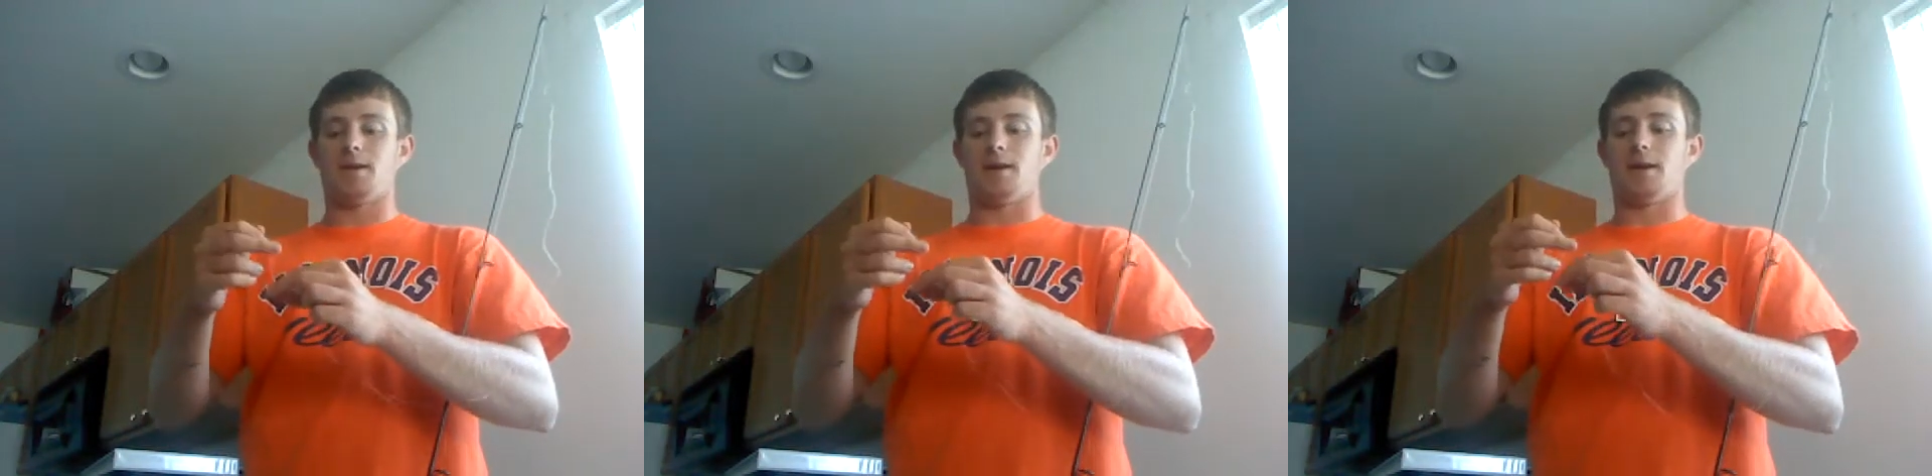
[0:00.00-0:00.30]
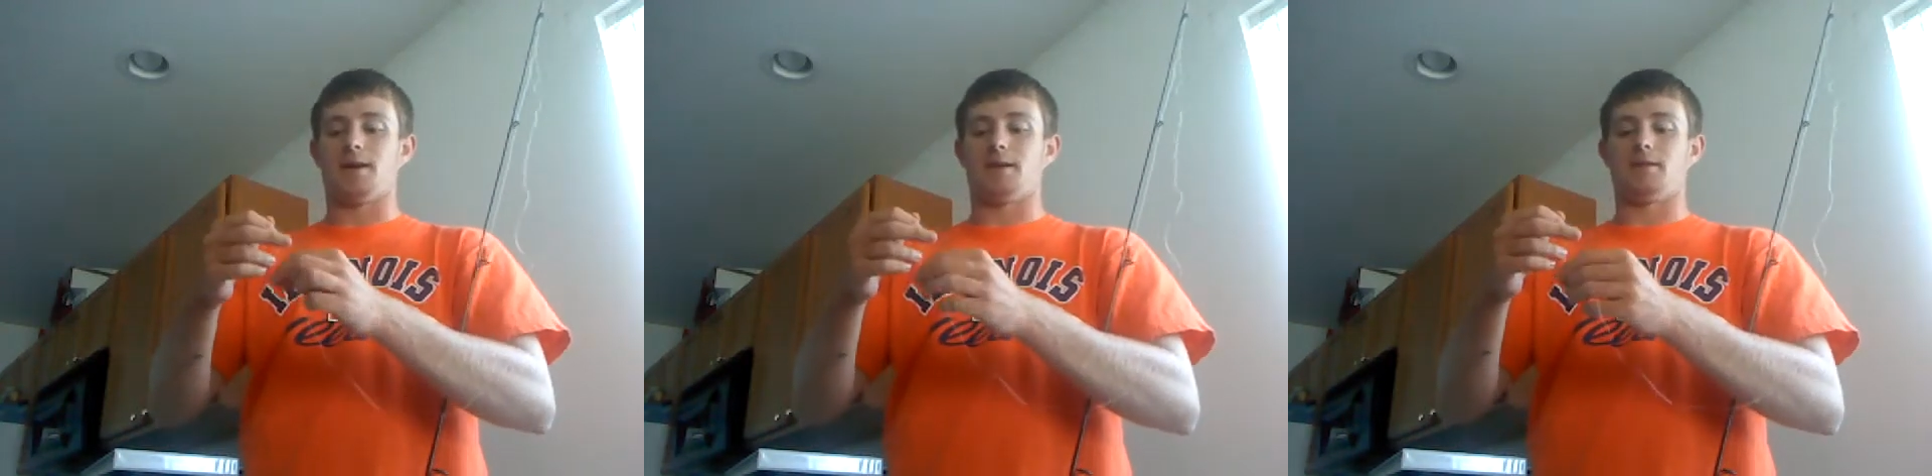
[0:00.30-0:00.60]

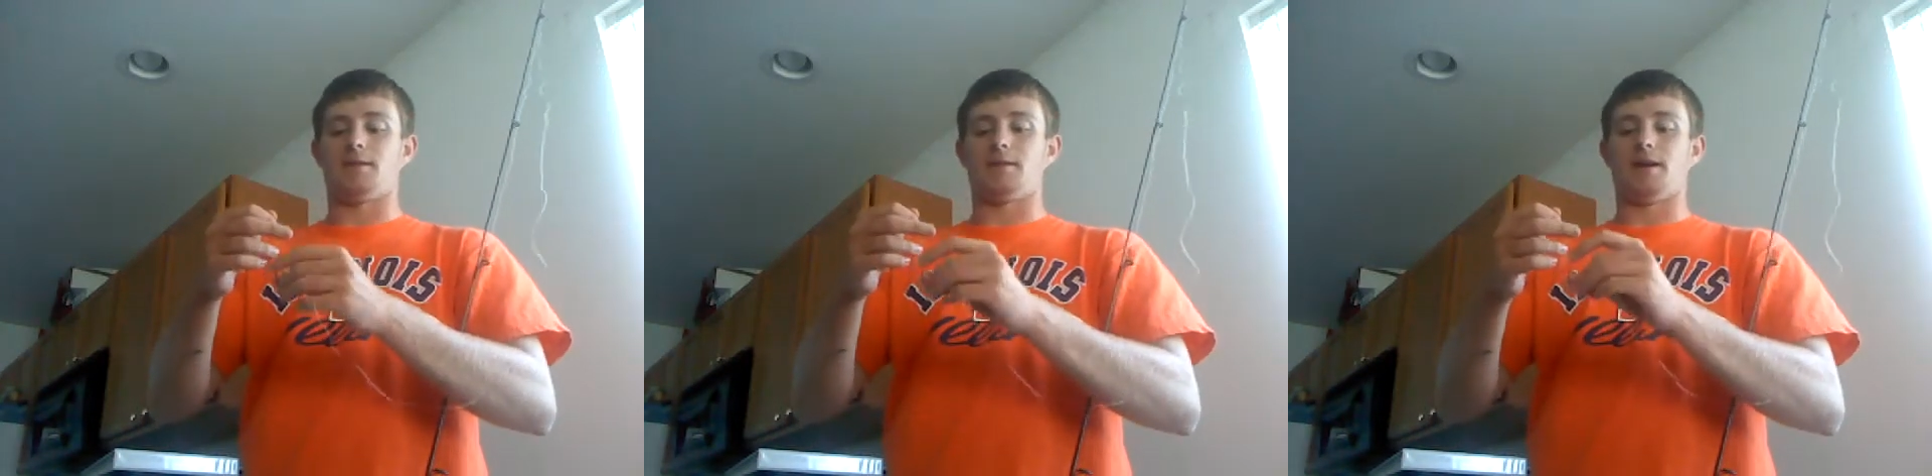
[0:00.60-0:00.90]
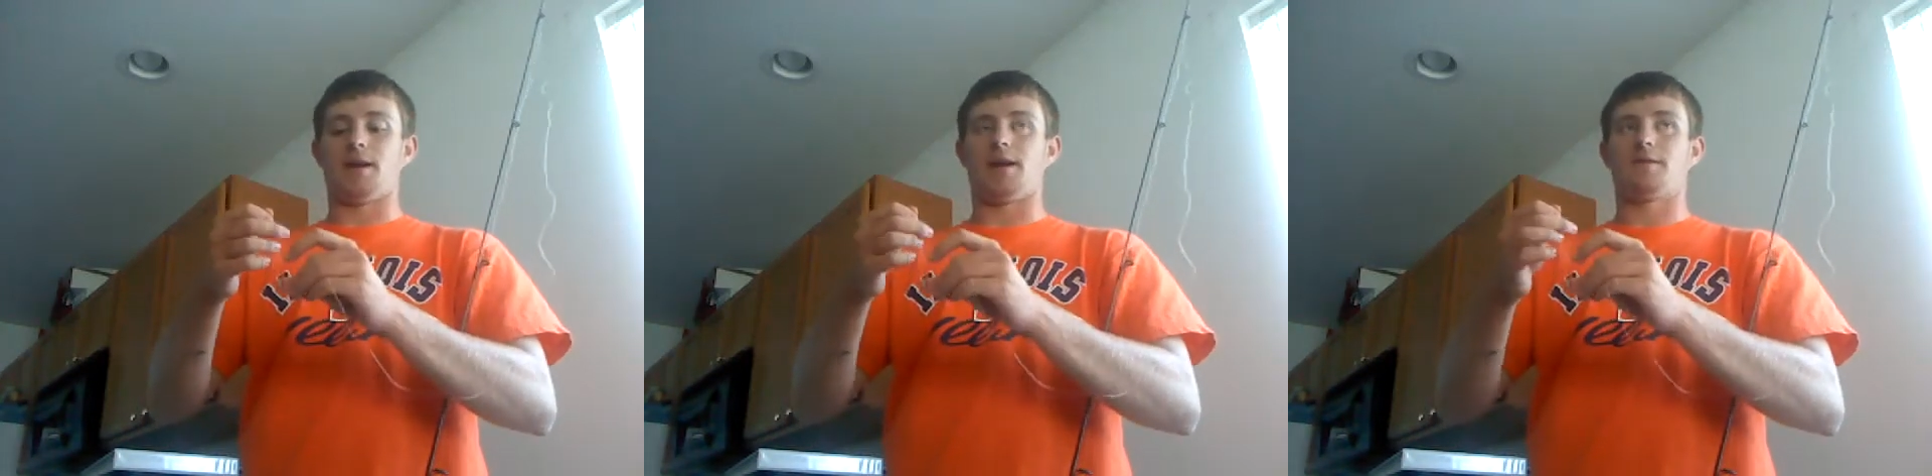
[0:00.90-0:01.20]
and
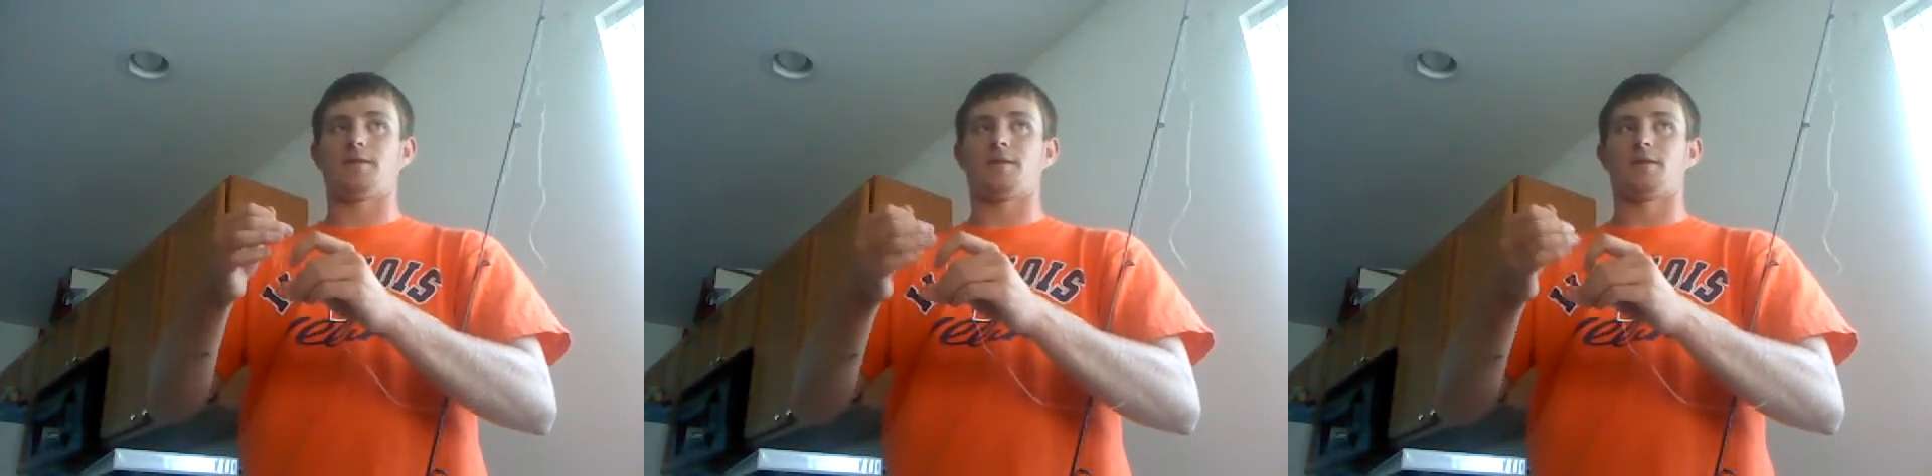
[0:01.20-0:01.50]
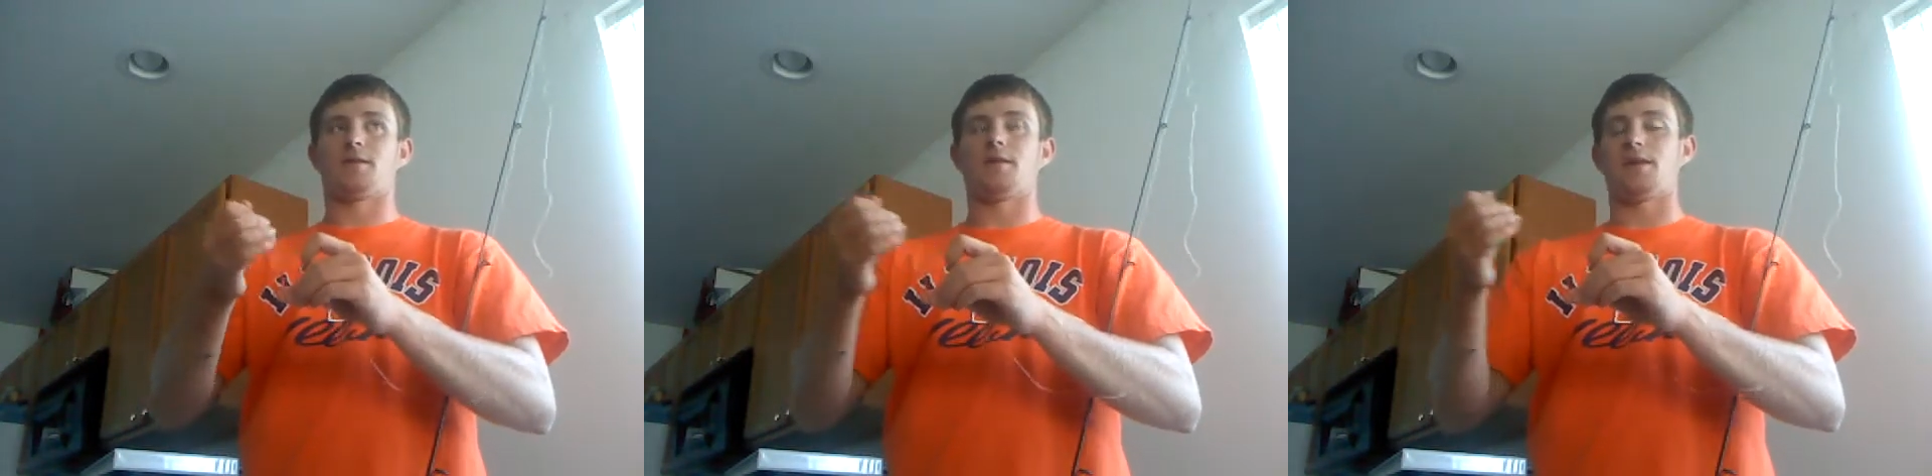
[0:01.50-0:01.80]

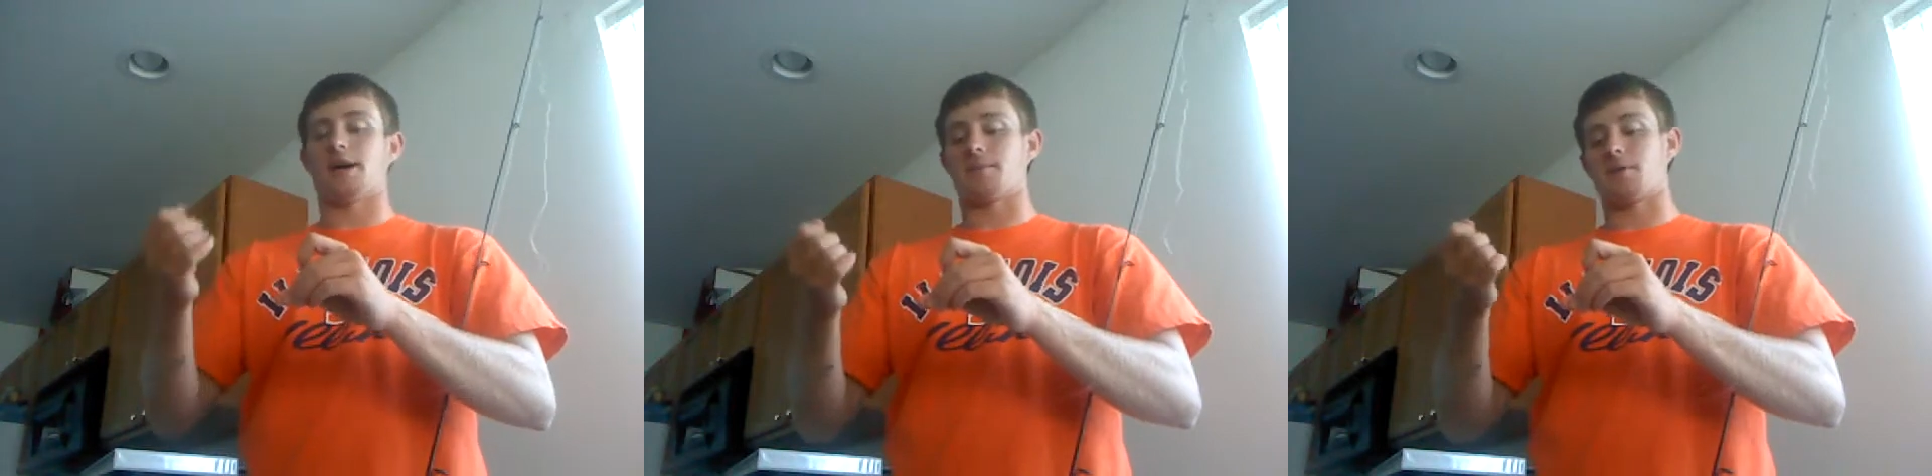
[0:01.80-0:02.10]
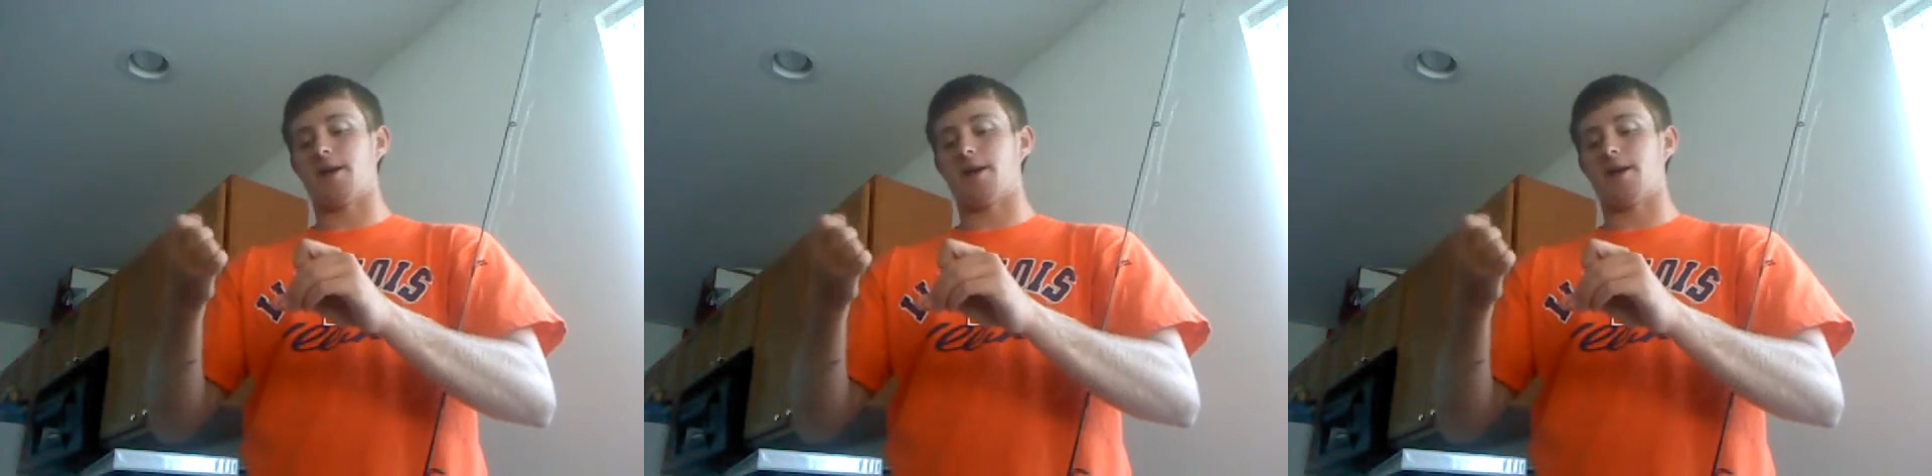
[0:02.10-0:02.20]
after a lot of